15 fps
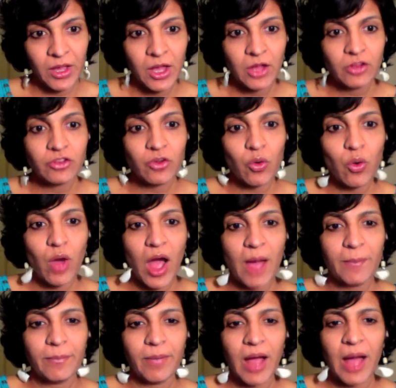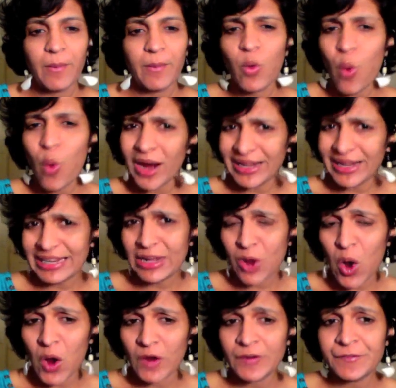So I'm quietly
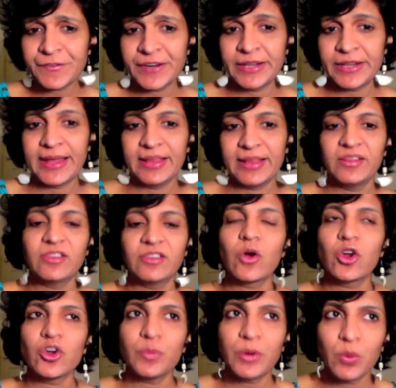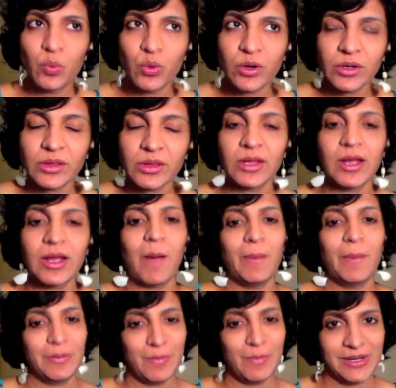confident that this is going to be worth the
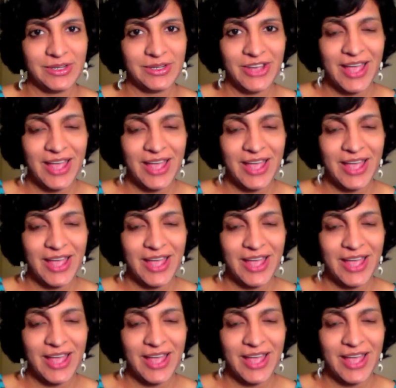commitment,